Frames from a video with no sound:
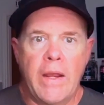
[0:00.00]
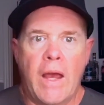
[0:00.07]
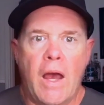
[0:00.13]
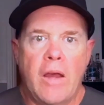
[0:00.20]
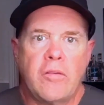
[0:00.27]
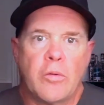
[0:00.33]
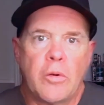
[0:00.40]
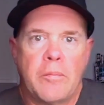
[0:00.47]

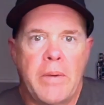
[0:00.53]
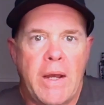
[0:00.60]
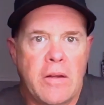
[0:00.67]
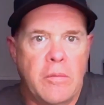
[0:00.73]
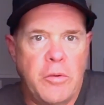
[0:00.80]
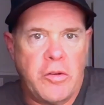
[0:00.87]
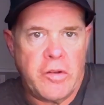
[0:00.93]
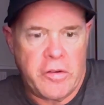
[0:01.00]
guys, welcome back
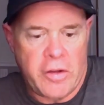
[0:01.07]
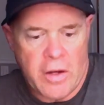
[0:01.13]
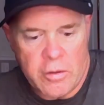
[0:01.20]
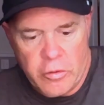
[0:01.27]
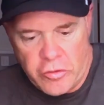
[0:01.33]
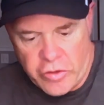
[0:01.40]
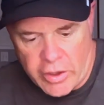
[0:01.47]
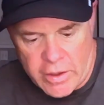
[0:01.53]
to Music Talk
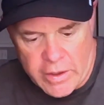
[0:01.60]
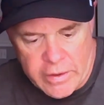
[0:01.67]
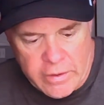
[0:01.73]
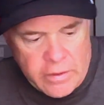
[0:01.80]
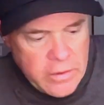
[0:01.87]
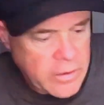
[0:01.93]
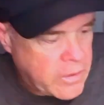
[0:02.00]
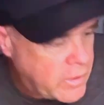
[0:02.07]
with
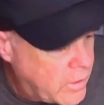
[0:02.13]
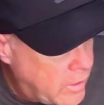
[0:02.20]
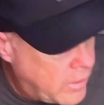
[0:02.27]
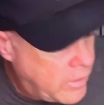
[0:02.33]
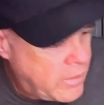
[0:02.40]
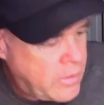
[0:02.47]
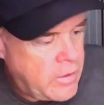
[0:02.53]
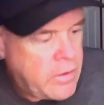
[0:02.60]
John.
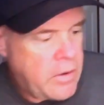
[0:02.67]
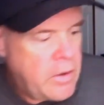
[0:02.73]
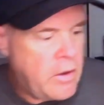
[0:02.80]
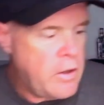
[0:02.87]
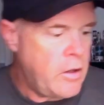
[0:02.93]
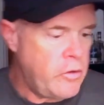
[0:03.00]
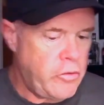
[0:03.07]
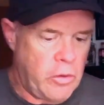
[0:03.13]

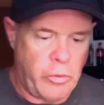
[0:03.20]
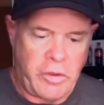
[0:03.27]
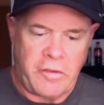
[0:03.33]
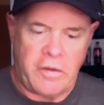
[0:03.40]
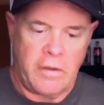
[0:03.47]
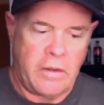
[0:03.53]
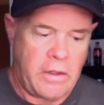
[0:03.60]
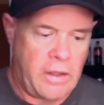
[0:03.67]
So
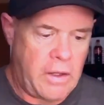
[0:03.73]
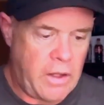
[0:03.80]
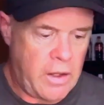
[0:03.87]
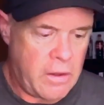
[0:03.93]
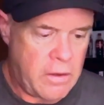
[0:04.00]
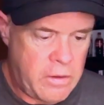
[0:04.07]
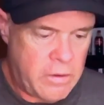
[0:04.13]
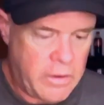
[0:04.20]

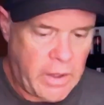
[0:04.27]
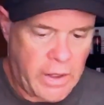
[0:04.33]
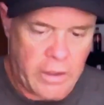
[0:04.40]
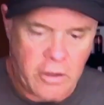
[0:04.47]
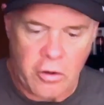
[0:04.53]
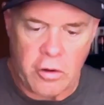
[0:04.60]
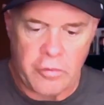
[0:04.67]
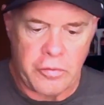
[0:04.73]
recently got a
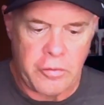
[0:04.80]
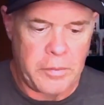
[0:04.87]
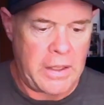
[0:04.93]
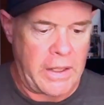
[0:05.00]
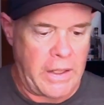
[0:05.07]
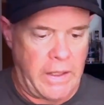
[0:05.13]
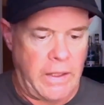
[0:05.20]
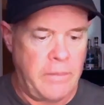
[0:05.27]
call from a
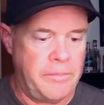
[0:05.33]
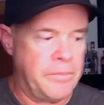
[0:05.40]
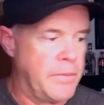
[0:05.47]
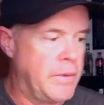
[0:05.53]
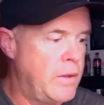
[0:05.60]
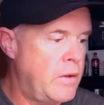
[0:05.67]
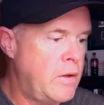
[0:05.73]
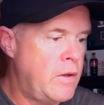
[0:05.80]
lady
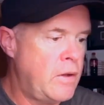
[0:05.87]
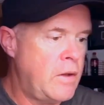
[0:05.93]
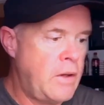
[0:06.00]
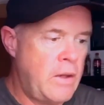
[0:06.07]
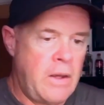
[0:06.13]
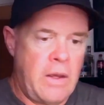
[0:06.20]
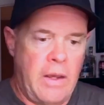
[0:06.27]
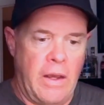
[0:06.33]

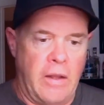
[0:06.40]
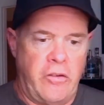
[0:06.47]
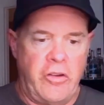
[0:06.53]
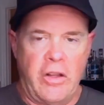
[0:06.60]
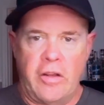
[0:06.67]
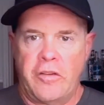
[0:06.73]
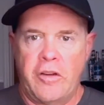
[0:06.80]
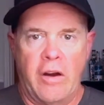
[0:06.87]
and
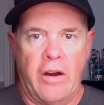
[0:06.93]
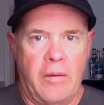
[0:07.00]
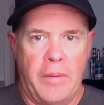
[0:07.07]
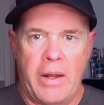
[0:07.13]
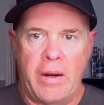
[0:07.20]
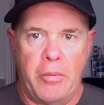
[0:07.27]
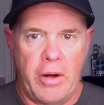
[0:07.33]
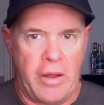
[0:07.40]
sorry, I'm
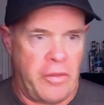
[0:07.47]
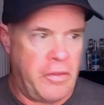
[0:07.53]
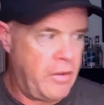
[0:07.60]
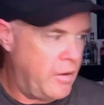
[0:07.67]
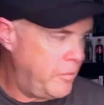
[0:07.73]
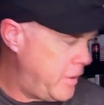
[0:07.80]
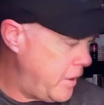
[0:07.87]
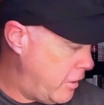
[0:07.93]
out of breath.
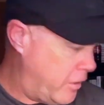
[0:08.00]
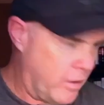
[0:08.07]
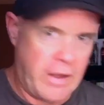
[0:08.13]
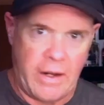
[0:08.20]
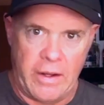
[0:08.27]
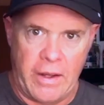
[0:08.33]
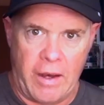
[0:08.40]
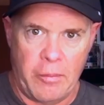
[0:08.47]
I'm carrying a
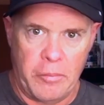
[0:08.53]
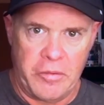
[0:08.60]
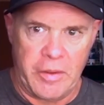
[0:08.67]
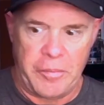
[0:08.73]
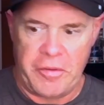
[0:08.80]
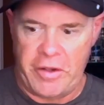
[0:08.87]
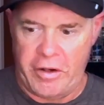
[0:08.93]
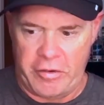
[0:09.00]
lot of albums
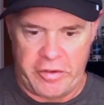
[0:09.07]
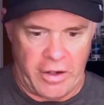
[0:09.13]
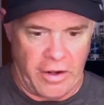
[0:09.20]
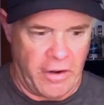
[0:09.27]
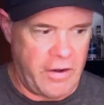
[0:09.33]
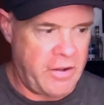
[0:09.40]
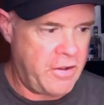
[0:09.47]
upstairs here.